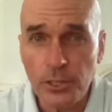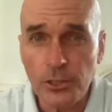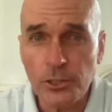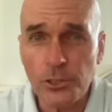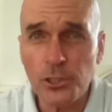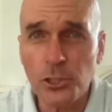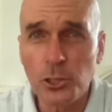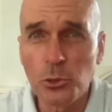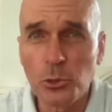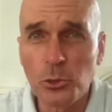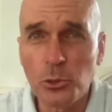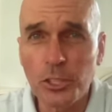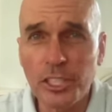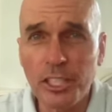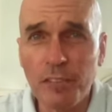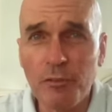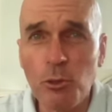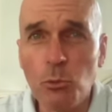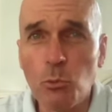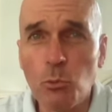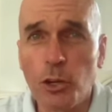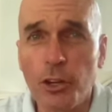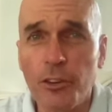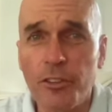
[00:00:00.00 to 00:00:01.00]
So
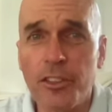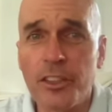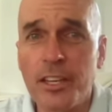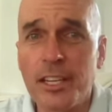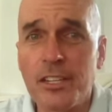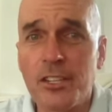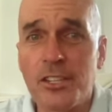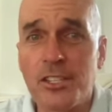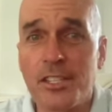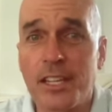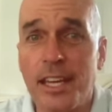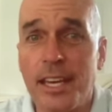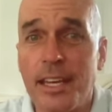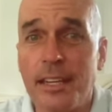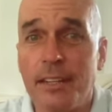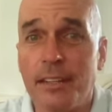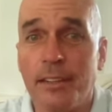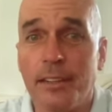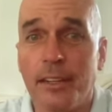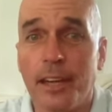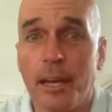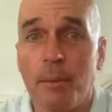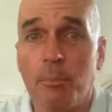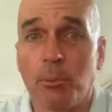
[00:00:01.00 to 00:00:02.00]
given where things stand
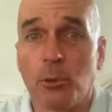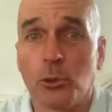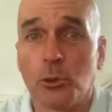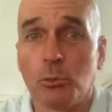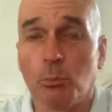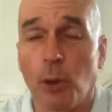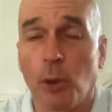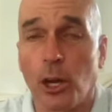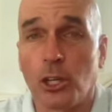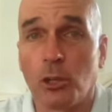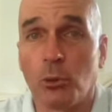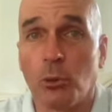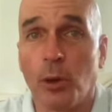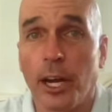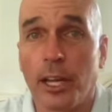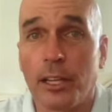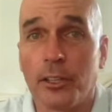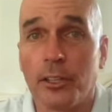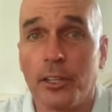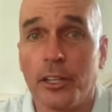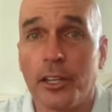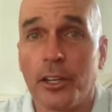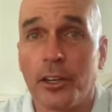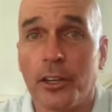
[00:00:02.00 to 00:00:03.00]
in the Naples Marco
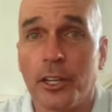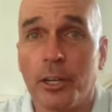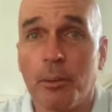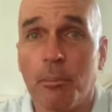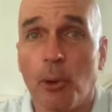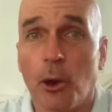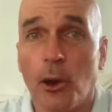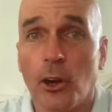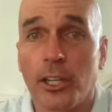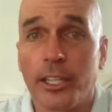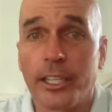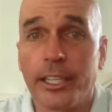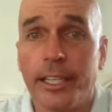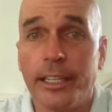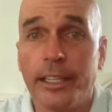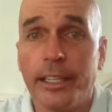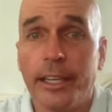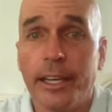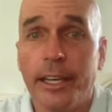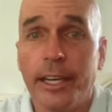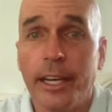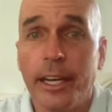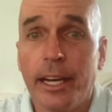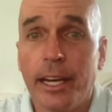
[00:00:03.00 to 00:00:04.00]
Island area market,
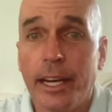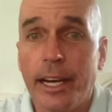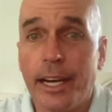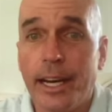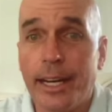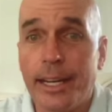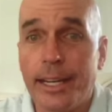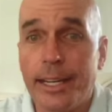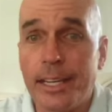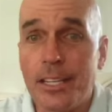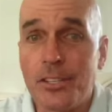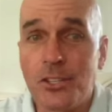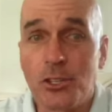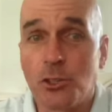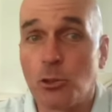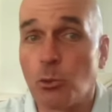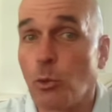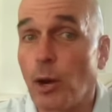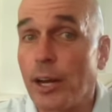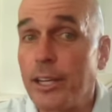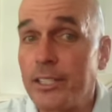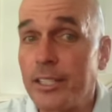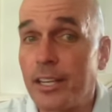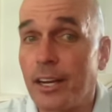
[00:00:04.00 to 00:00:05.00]
uh, is it the
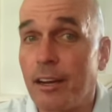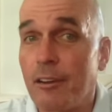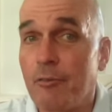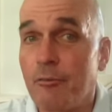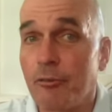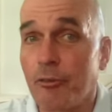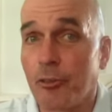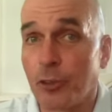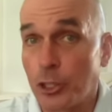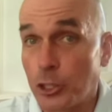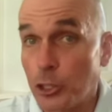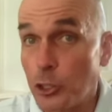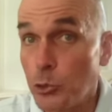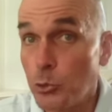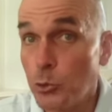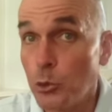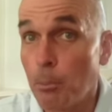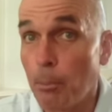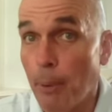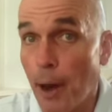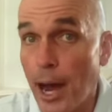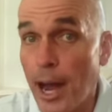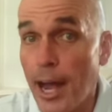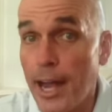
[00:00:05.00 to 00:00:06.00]
right time for you
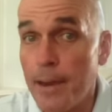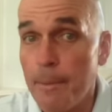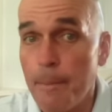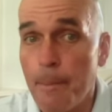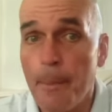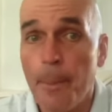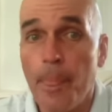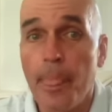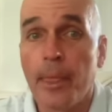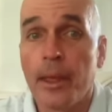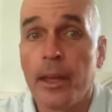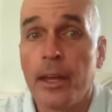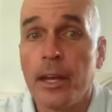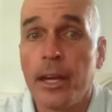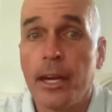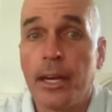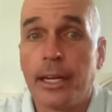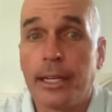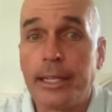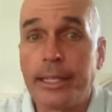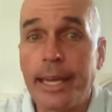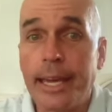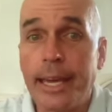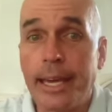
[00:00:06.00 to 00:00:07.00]
to buy?
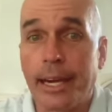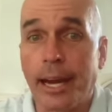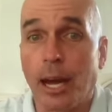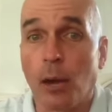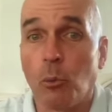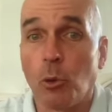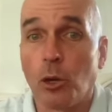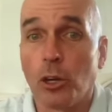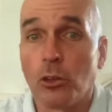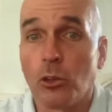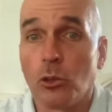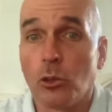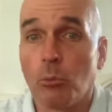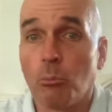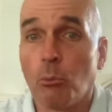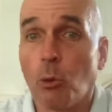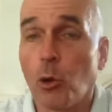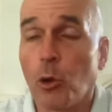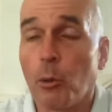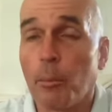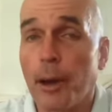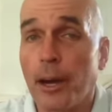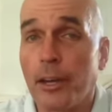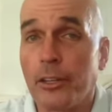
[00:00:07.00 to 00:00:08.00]
Again, I want to learn
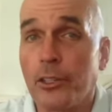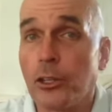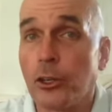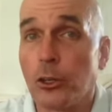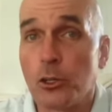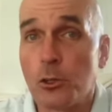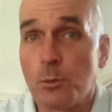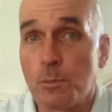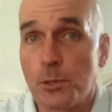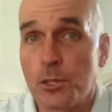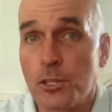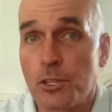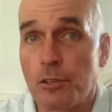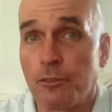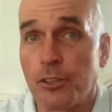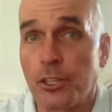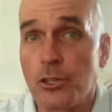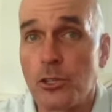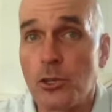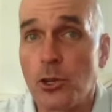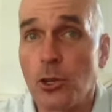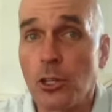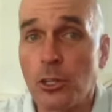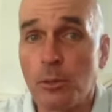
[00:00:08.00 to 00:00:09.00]
more about your
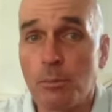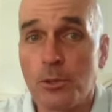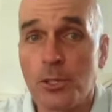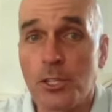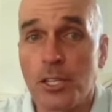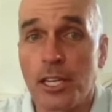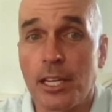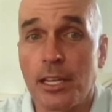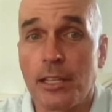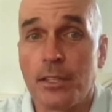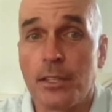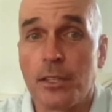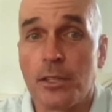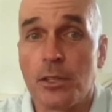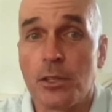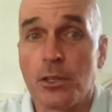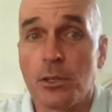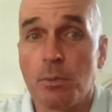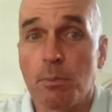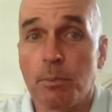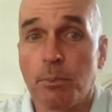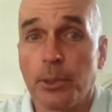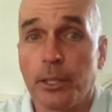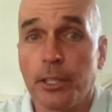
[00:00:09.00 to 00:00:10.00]
specific
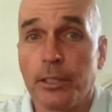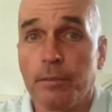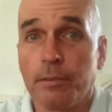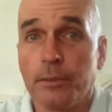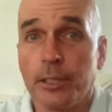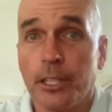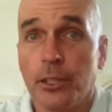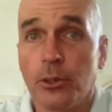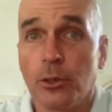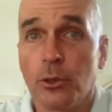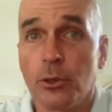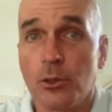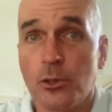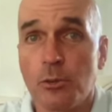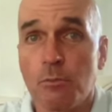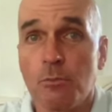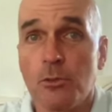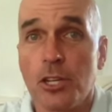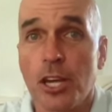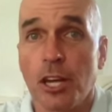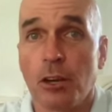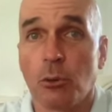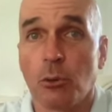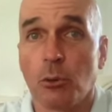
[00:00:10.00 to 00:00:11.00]
circumstances, but here are some
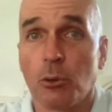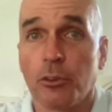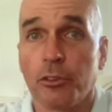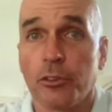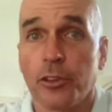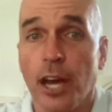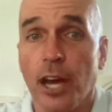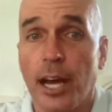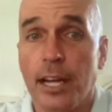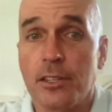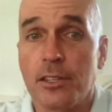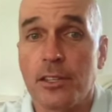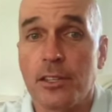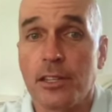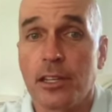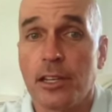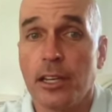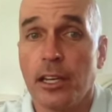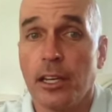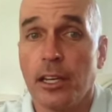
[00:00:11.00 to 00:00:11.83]
general thoughts.